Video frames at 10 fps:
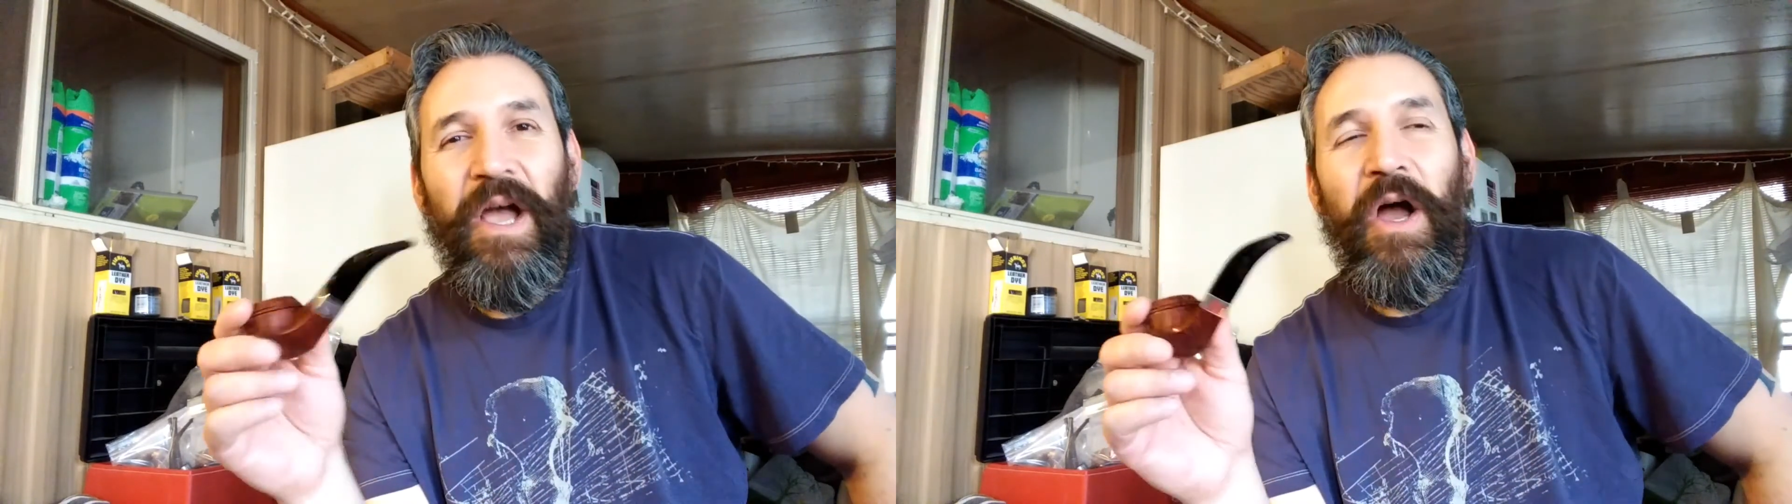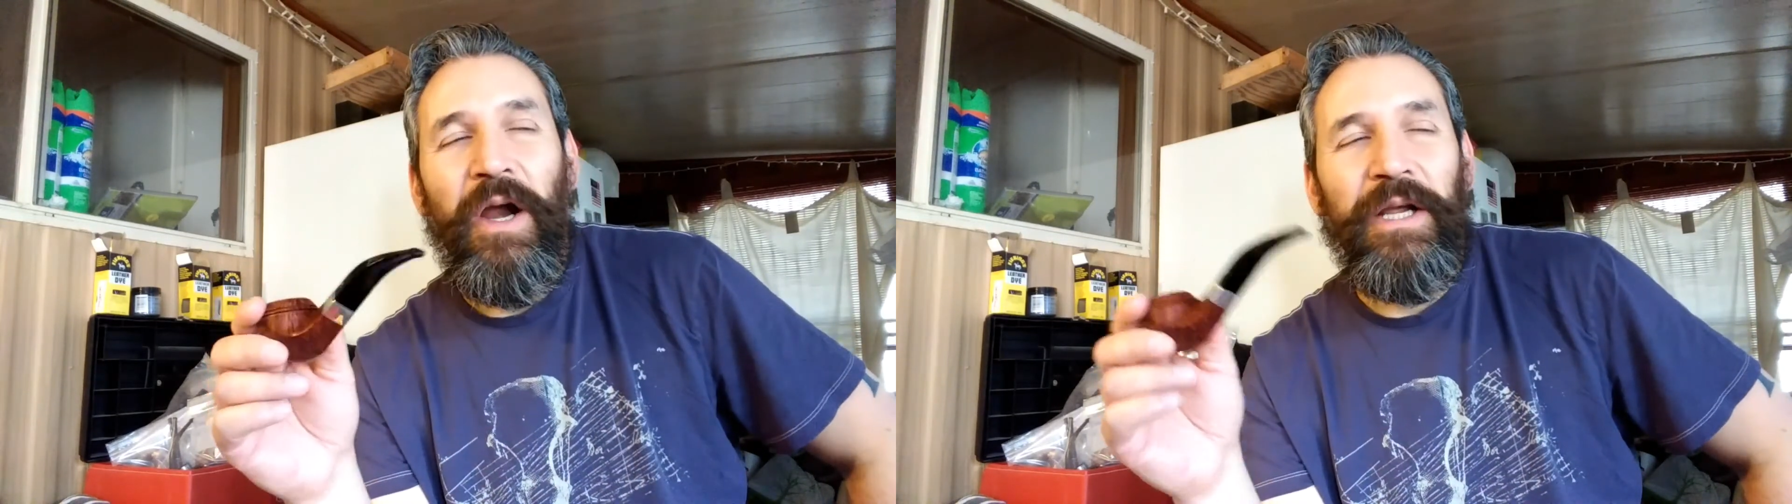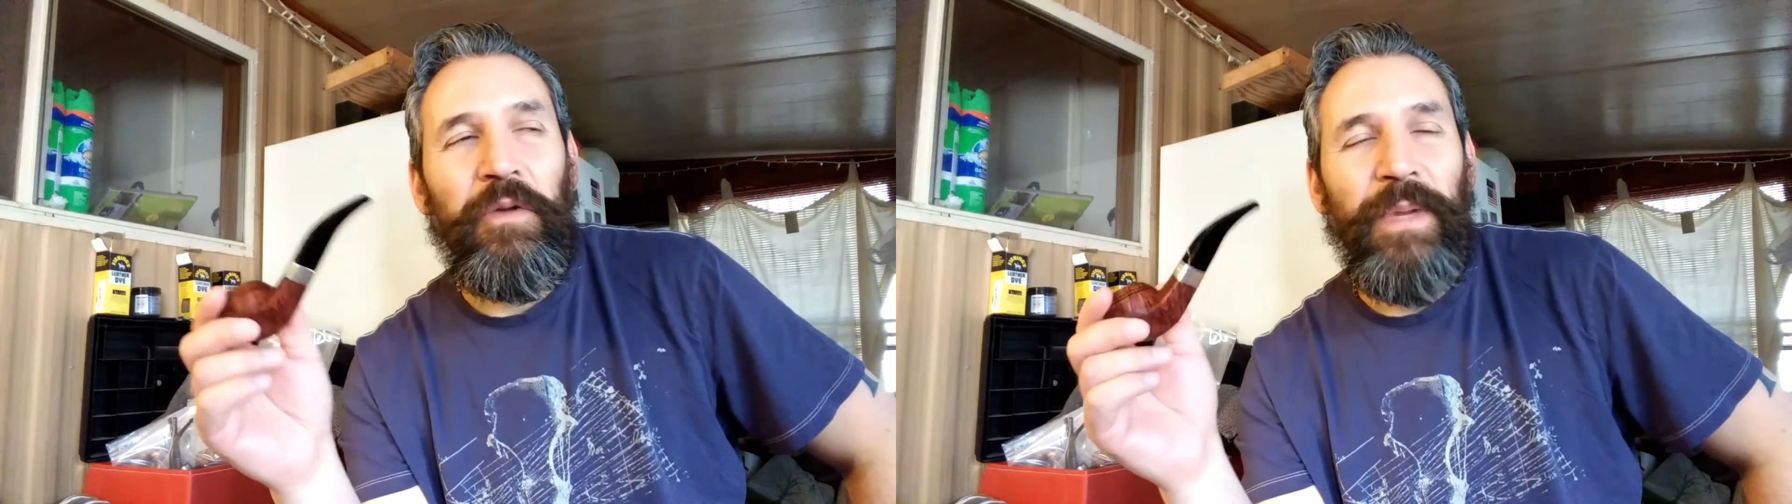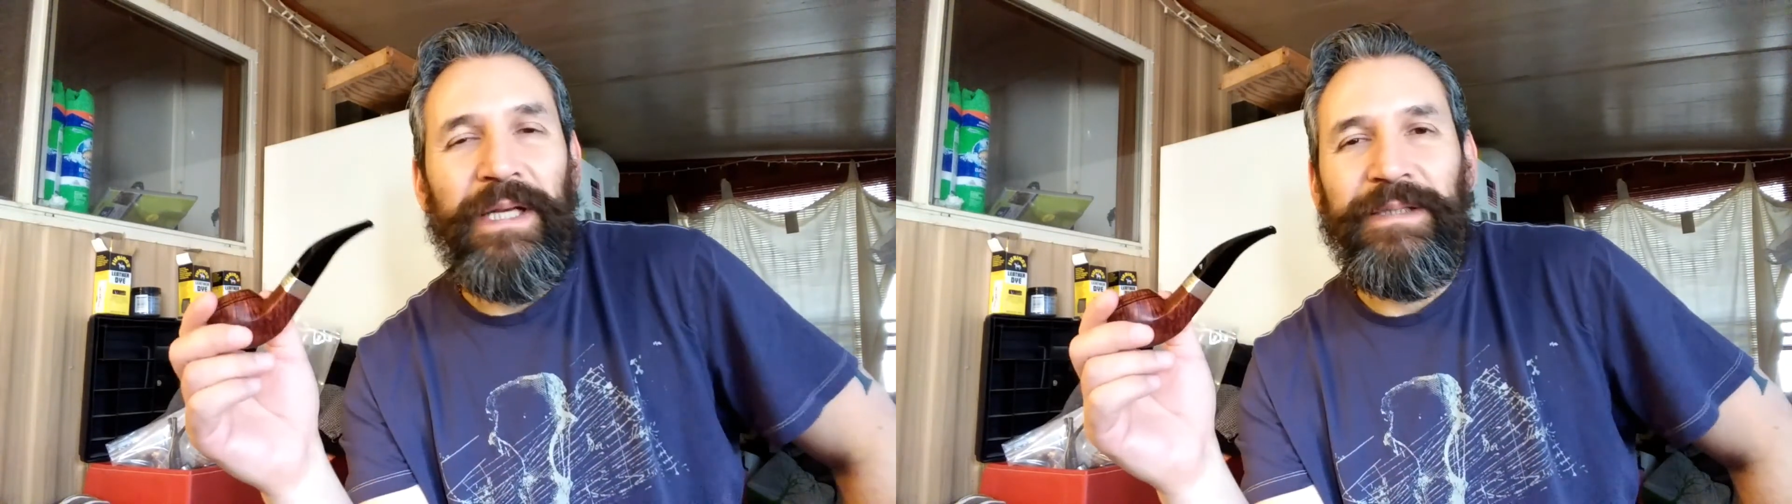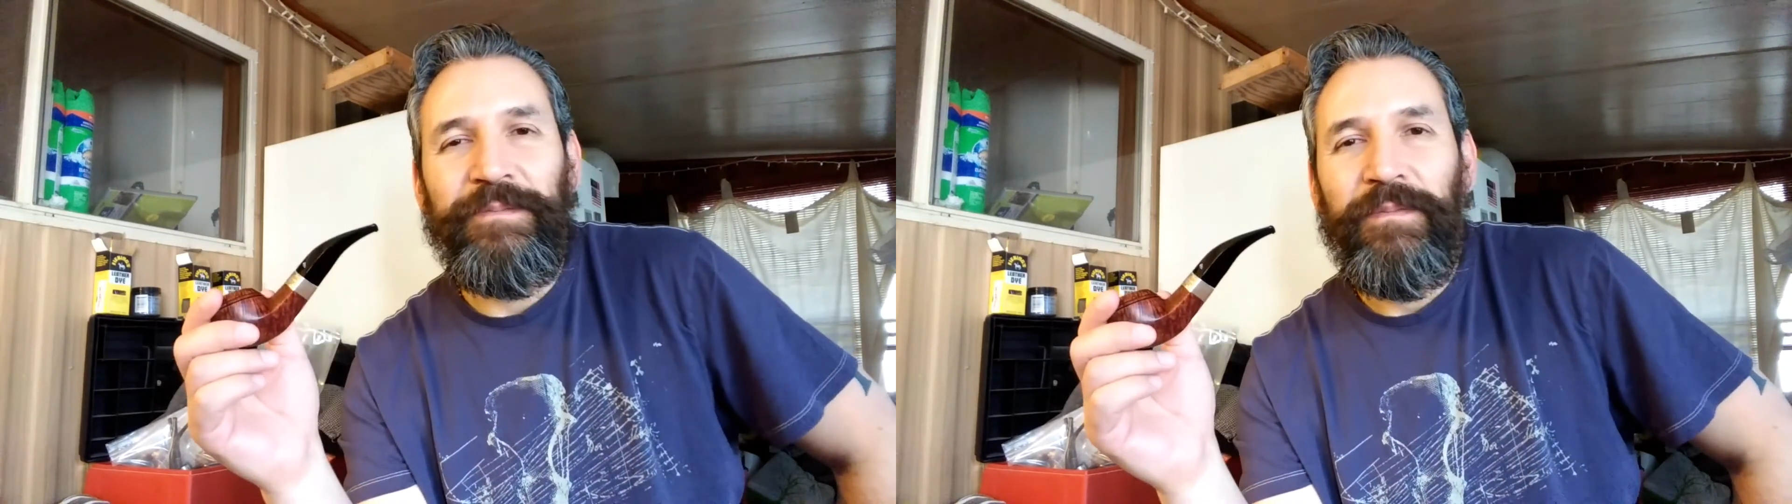Alright,
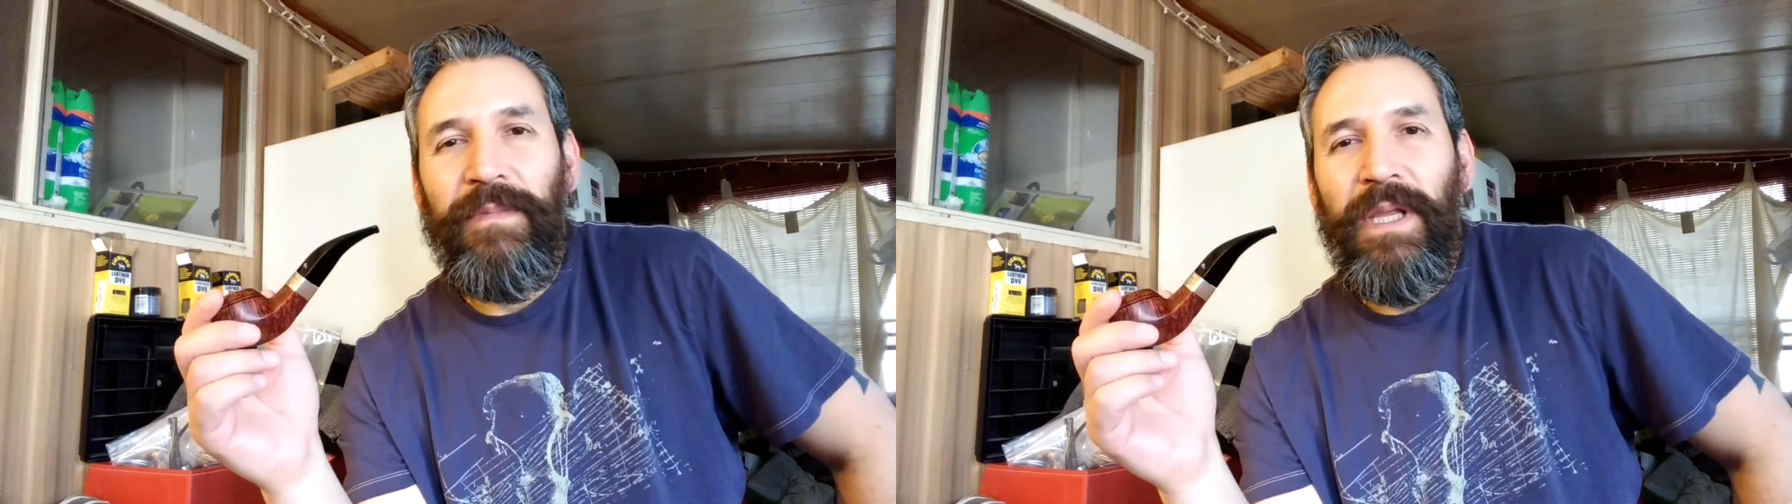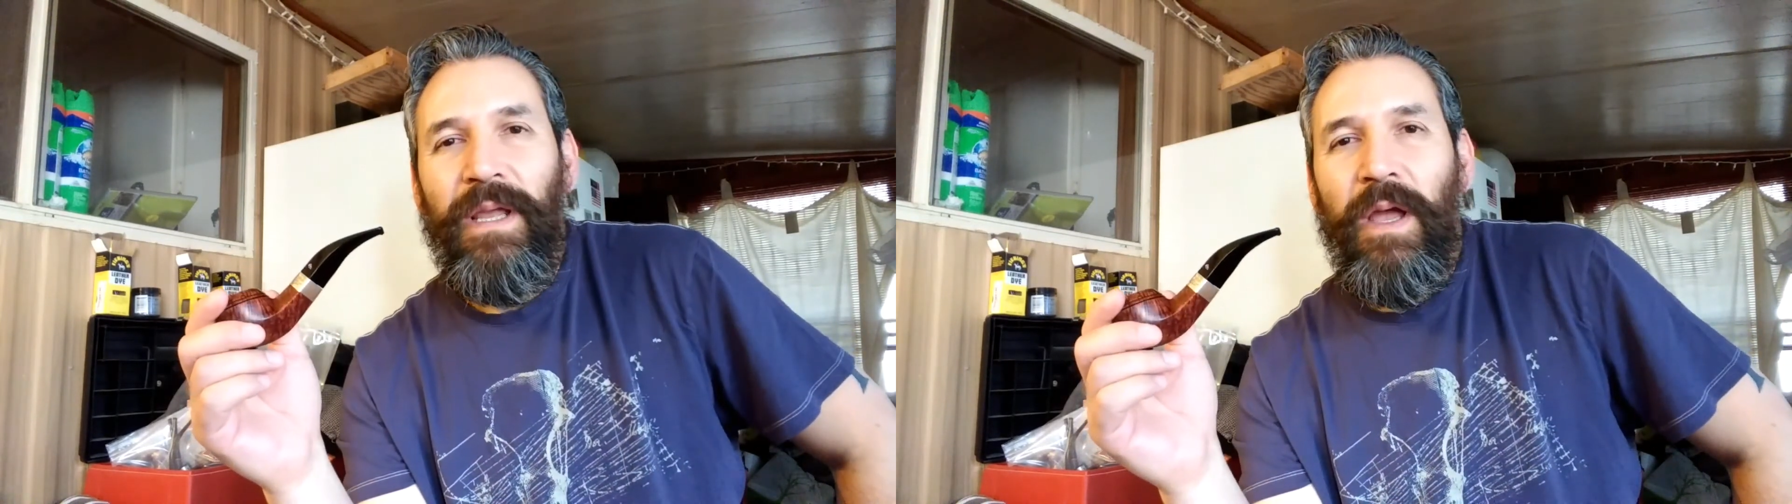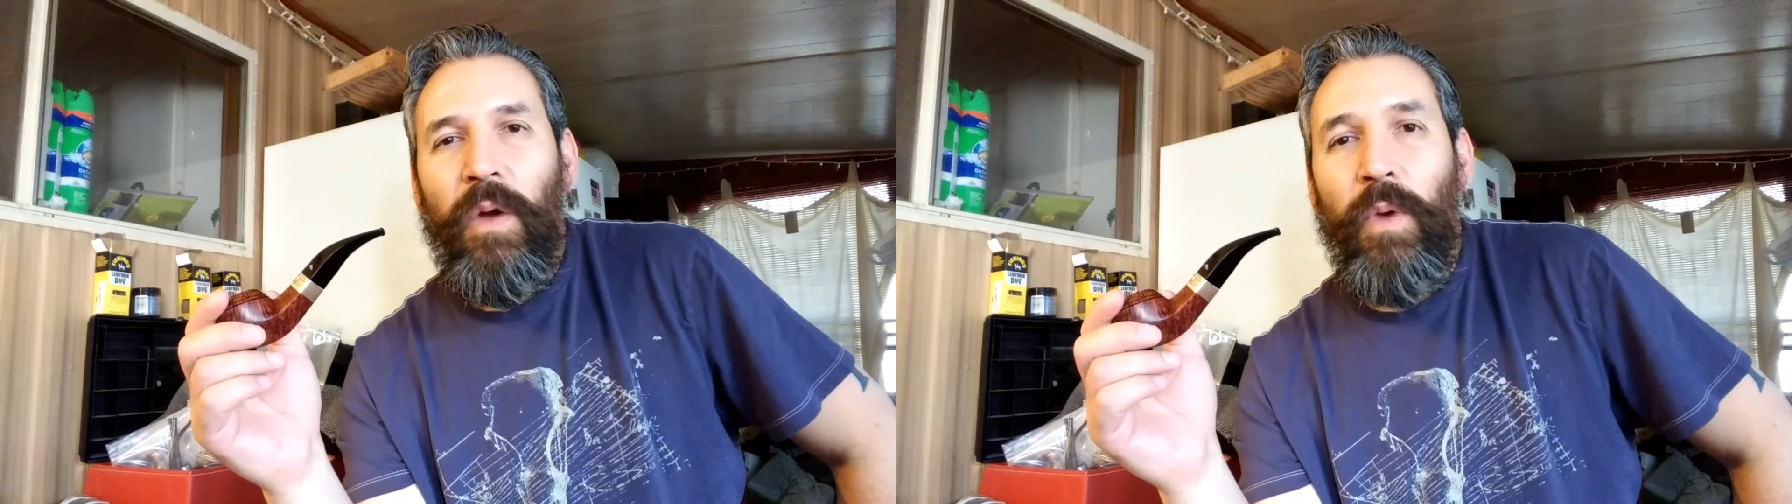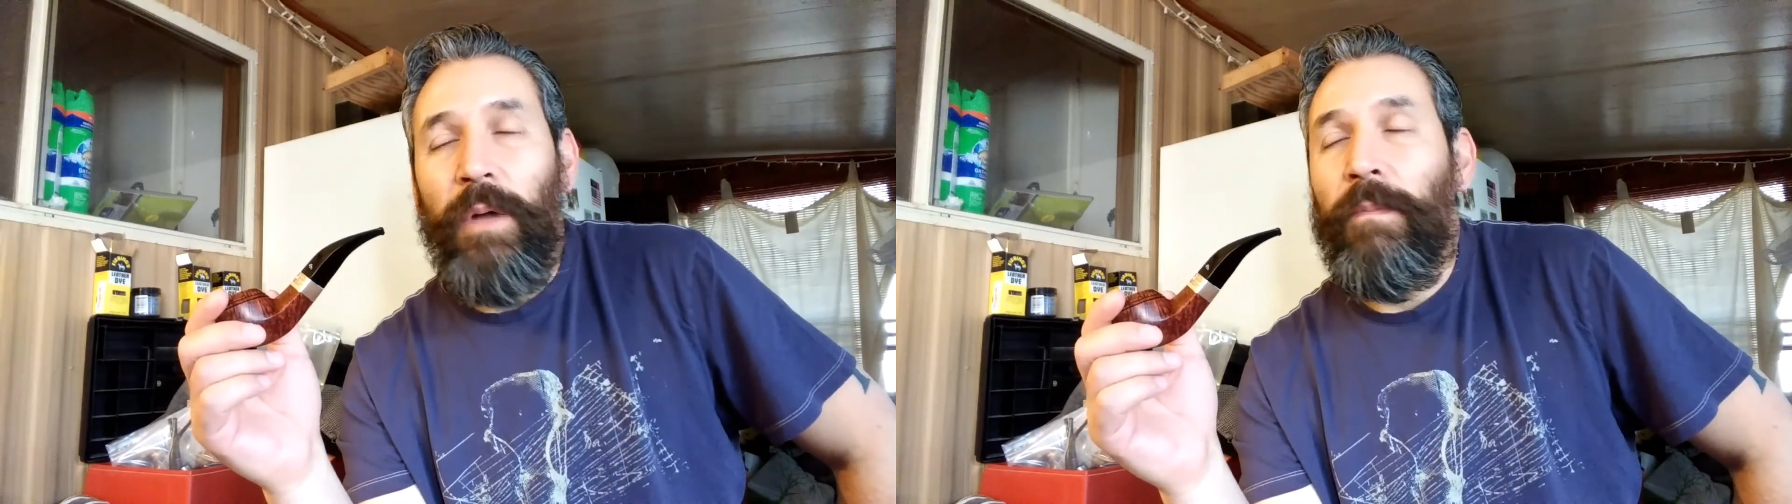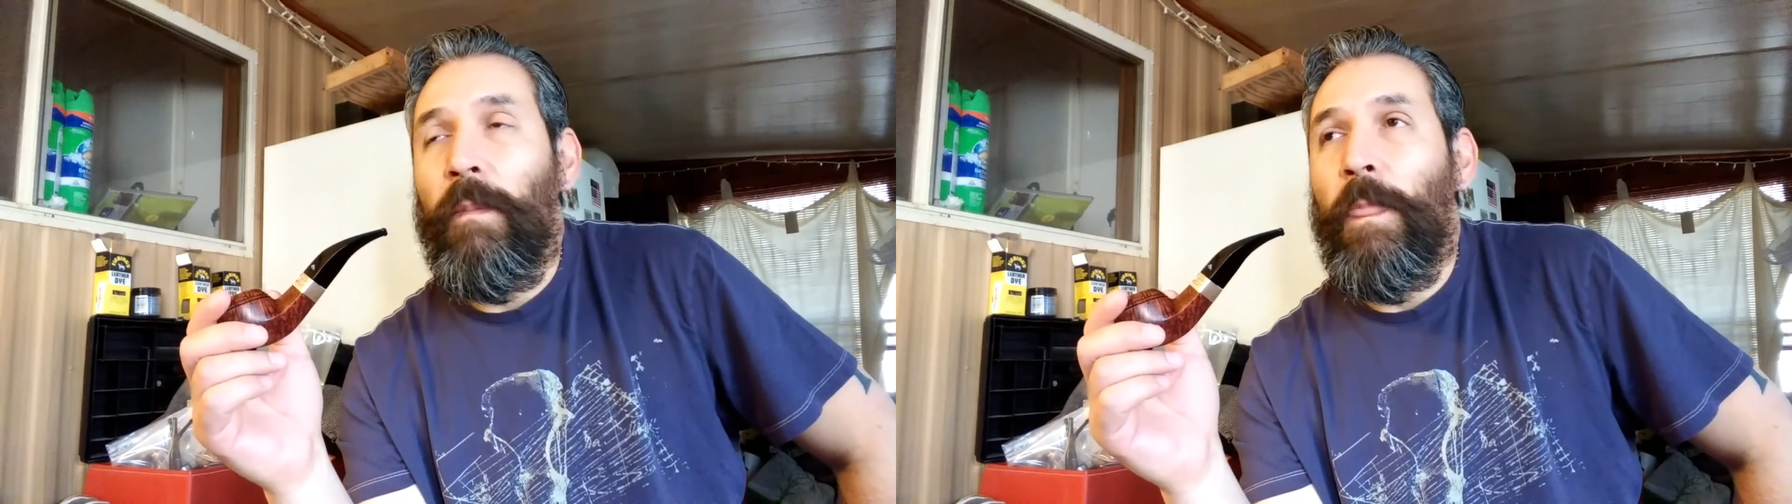compadres. Well,